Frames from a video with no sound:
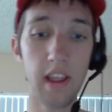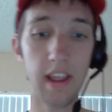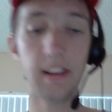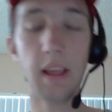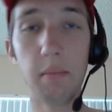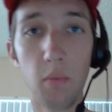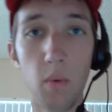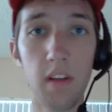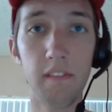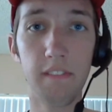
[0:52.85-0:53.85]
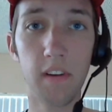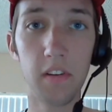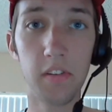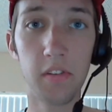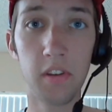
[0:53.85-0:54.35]
It types one
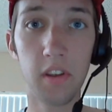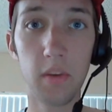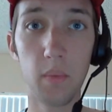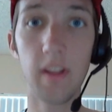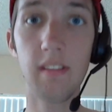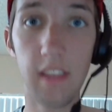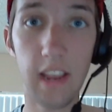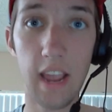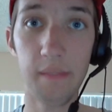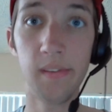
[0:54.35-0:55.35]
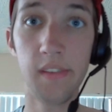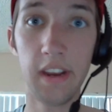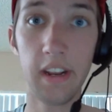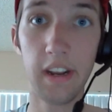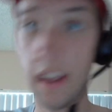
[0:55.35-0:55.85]
first, waits like half a
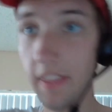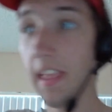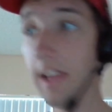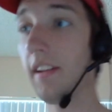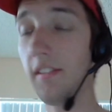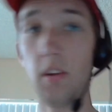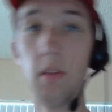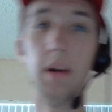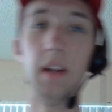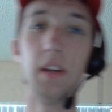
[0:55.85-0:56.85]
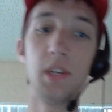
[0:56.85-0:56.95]
second, and then does a whole bunch.